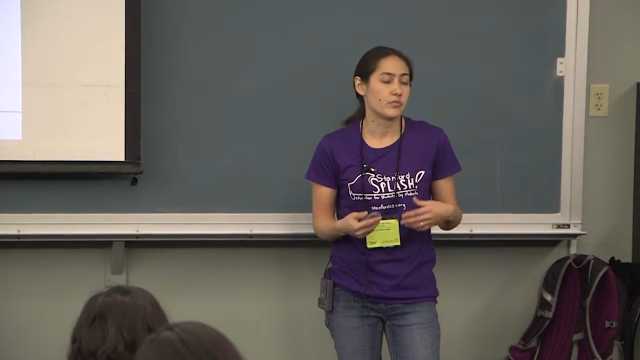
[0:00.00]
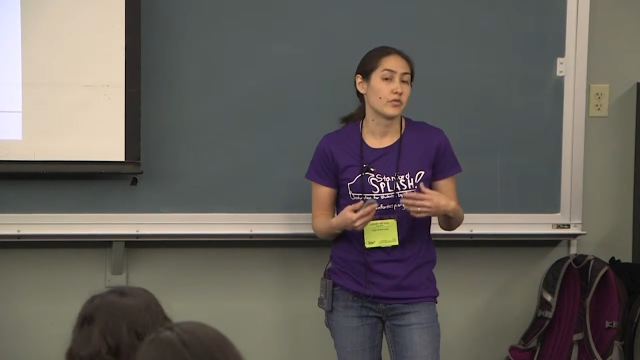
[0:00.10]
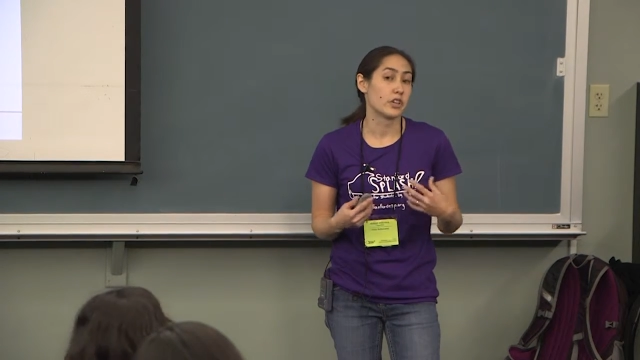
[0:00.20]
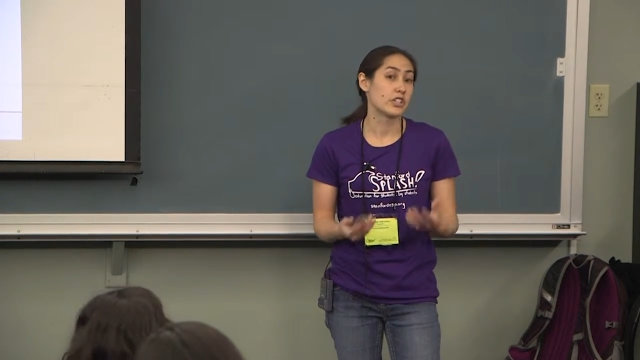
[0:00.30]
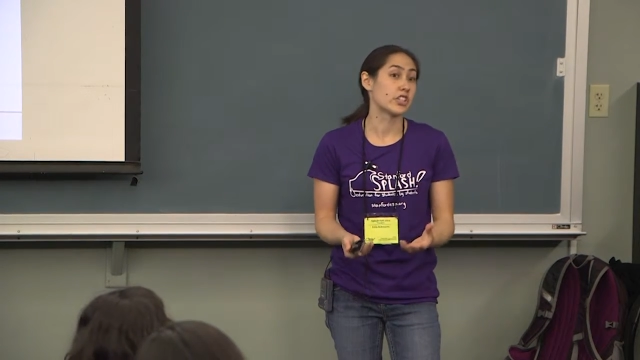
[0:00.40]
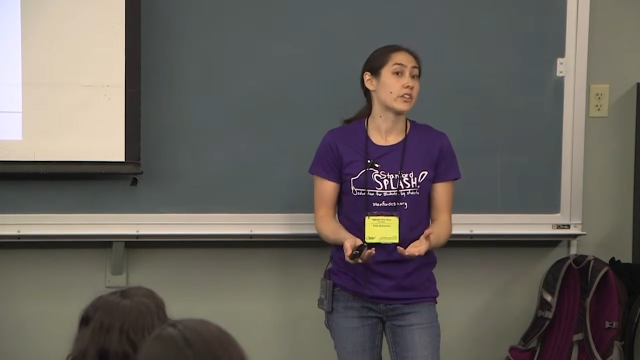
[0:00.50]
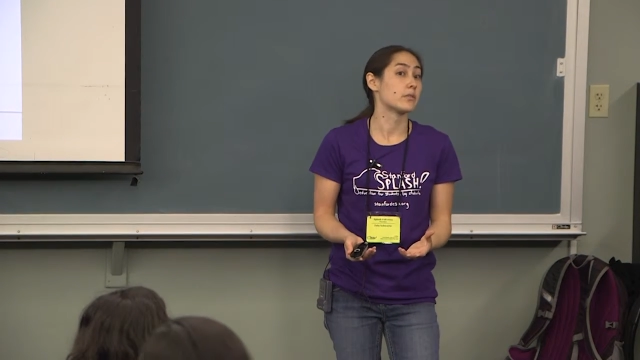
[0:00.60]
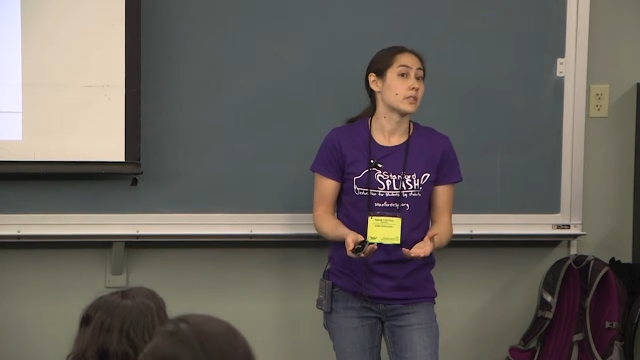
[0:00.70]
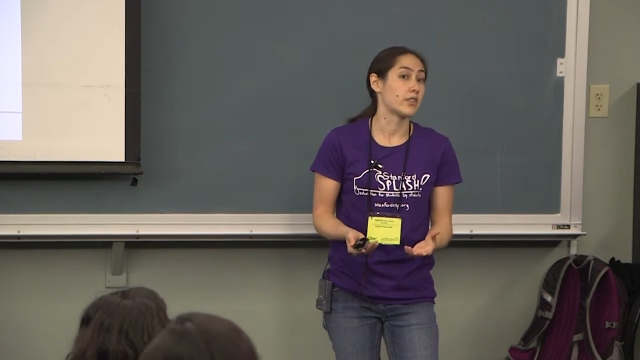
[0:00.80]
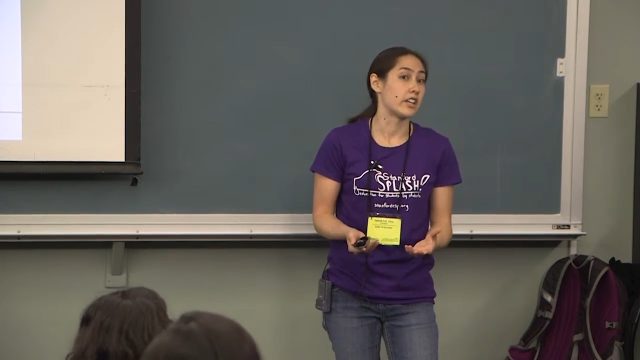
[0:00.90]
very
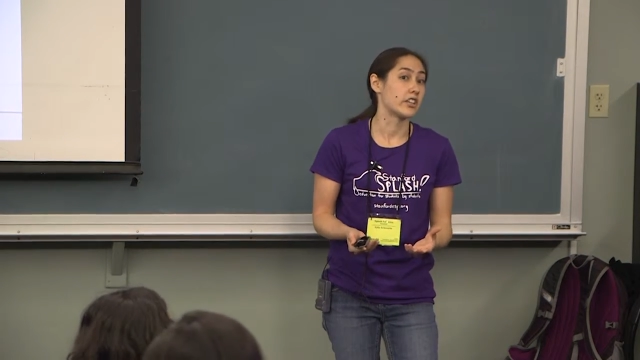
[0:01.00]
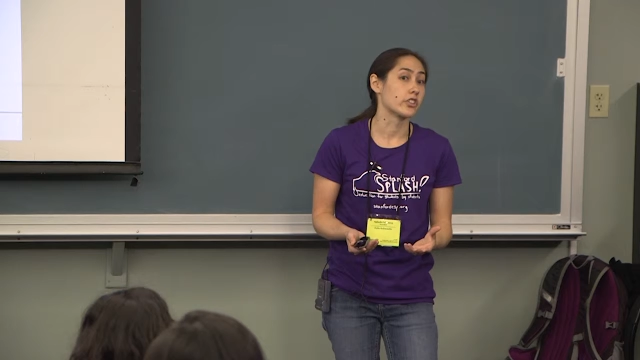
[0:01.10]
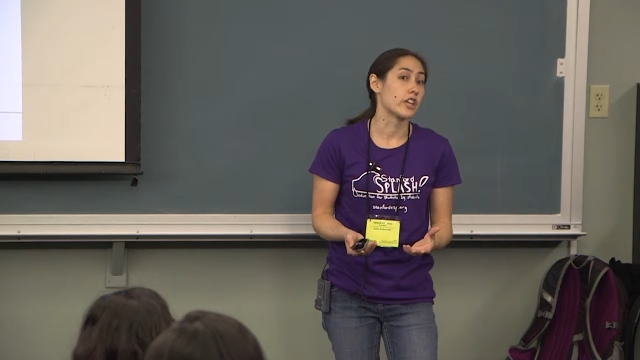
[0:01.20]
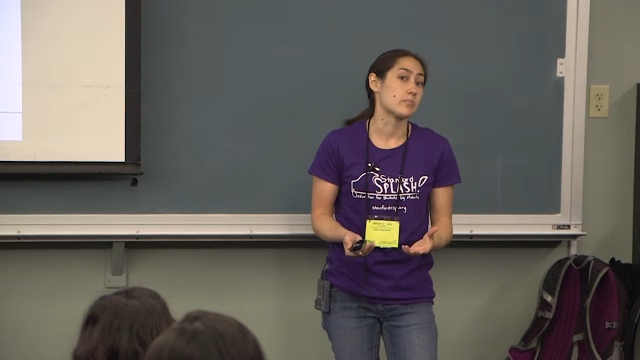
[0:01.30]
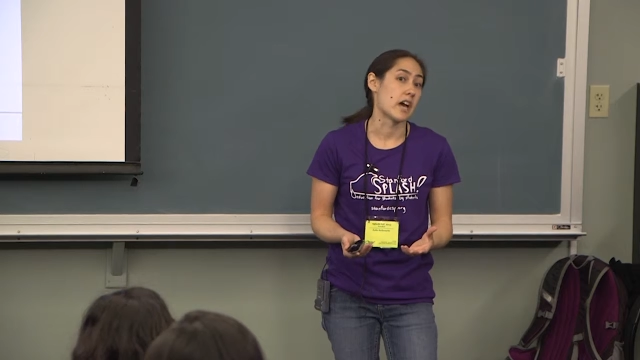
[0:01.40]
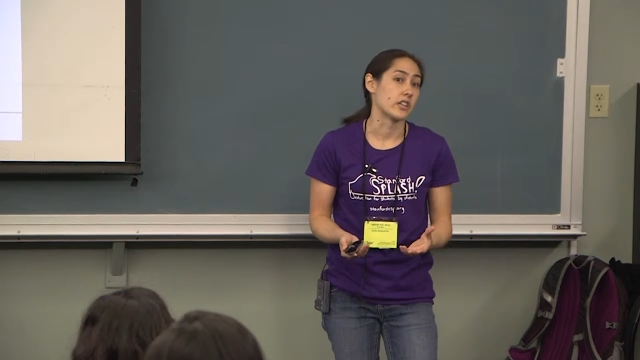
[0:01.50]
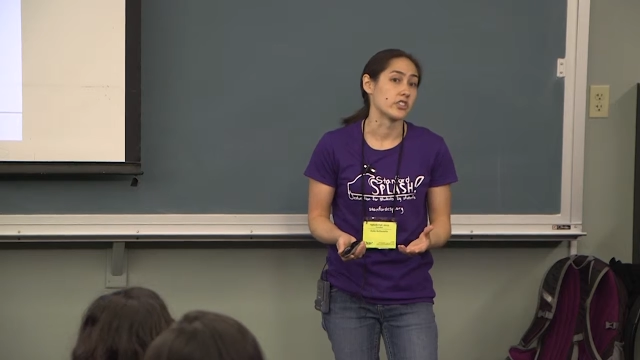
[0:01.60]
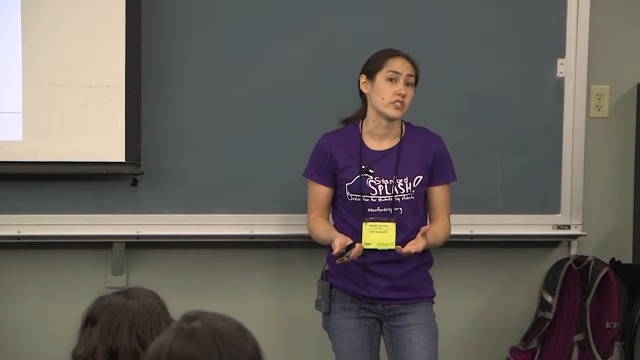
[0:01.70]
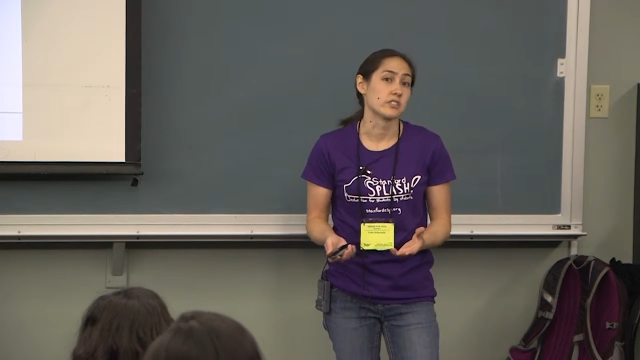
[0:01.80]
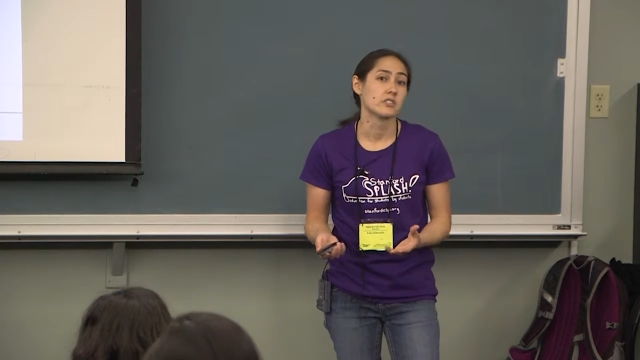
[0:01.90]
generous financial aid
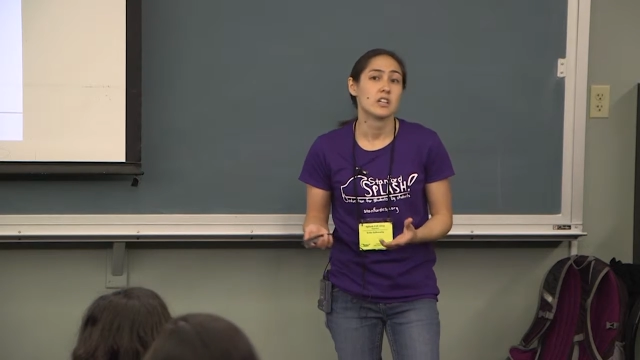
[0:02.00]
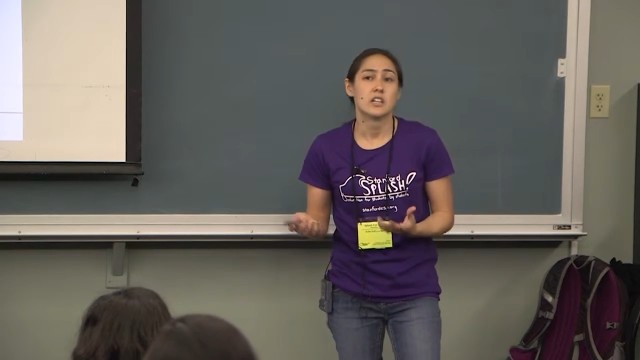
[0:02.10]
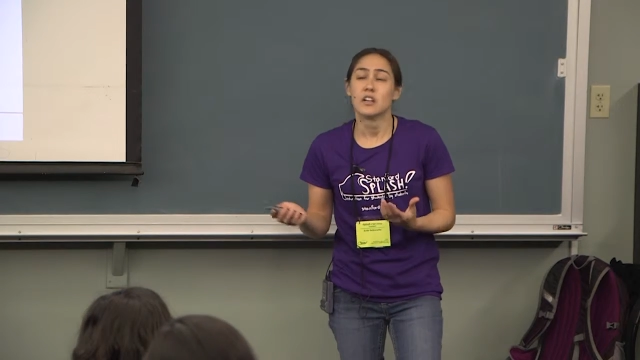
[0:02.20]
packages.